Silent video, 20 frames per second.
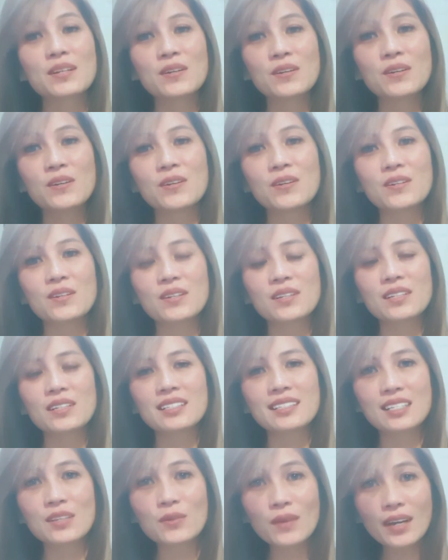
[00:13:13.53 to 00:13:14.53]

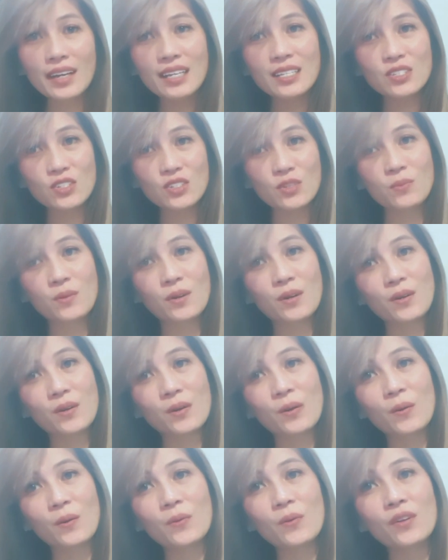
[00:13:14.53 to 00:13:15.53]
so see you again
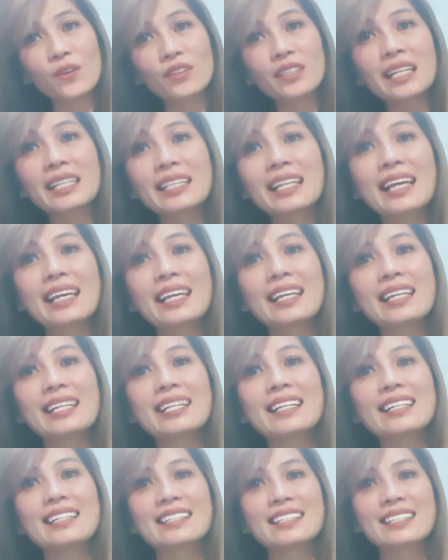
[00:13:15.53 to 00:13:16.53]
tomorrow on the
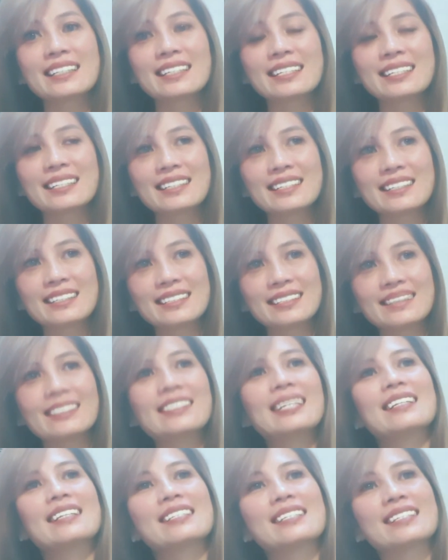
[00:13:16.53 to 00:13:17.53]
day
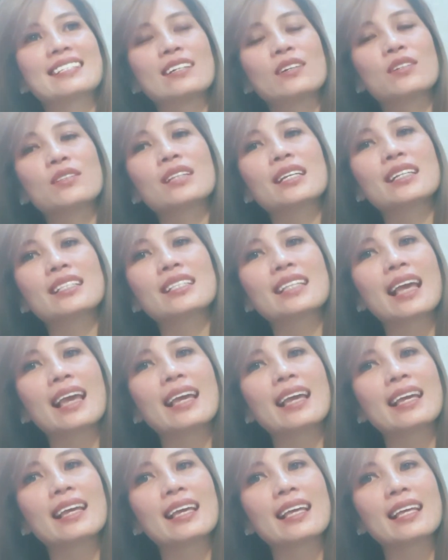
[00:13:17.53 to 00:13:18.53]
yes on the
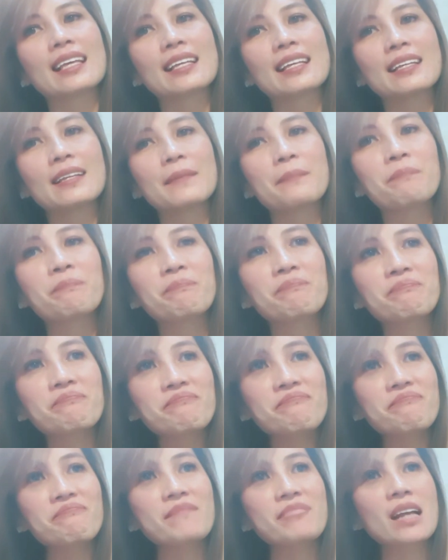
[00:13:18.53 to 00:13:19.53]
day
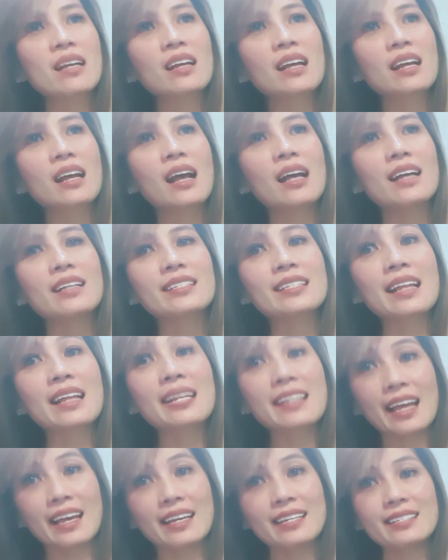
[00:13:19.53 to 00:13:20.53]
uh,
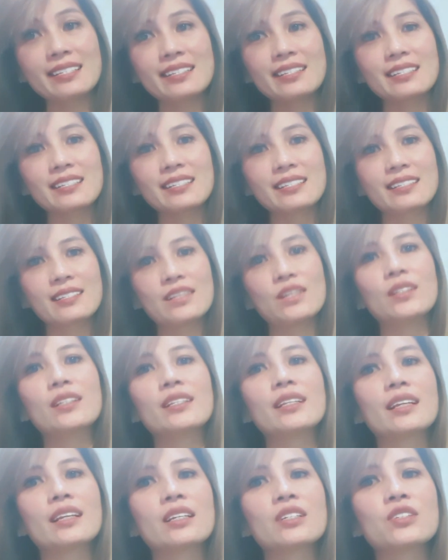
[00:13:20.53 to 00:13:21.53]
sunlight
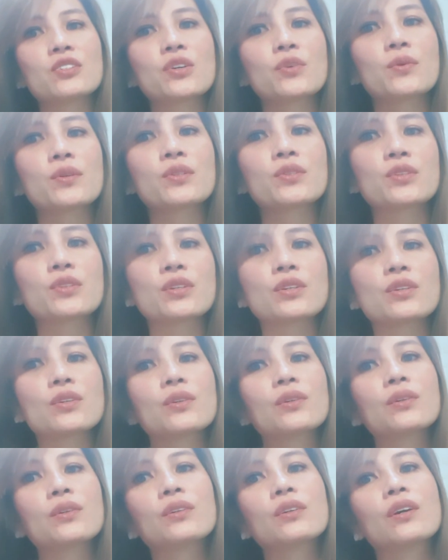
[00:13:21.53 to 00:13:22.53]
so that i can show it to
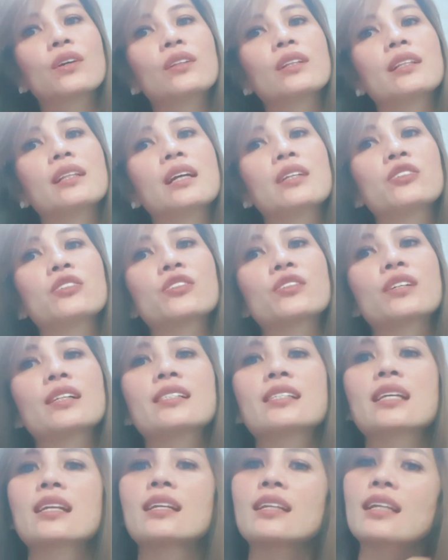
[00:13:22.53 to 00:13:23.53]
you on the
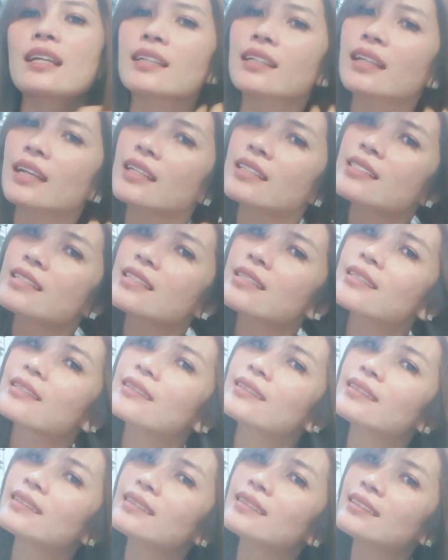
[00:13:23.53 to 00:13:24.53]
natural sunlight guys
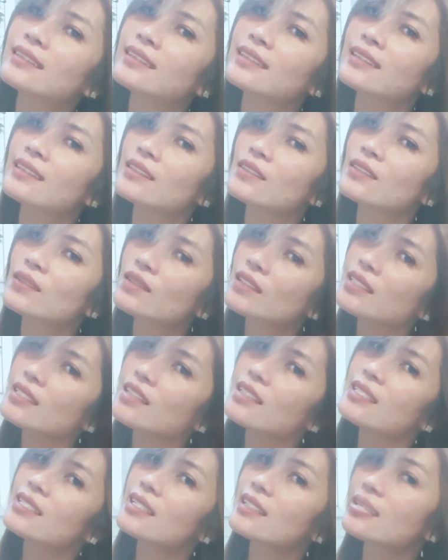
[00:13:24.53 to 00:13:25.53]
so
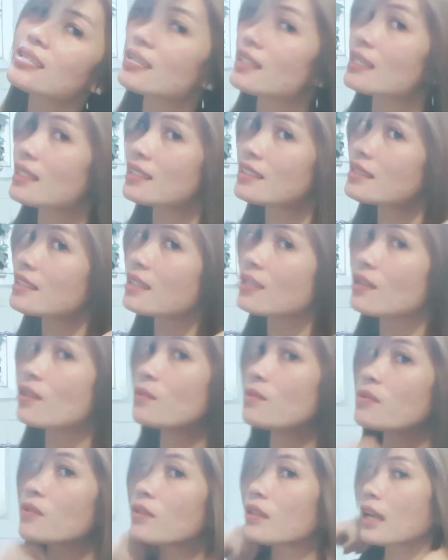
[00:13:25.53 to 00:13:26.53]
this is it guys i
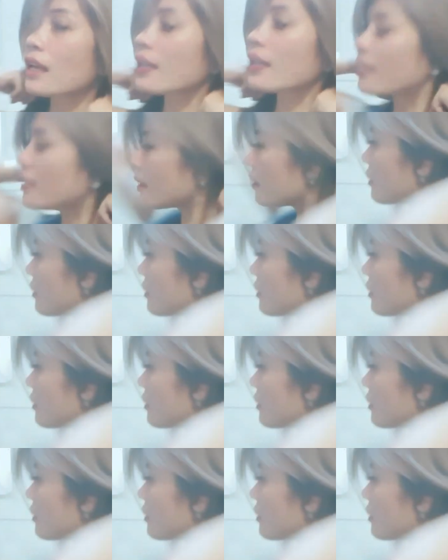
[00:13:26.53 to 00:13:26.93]
hope you like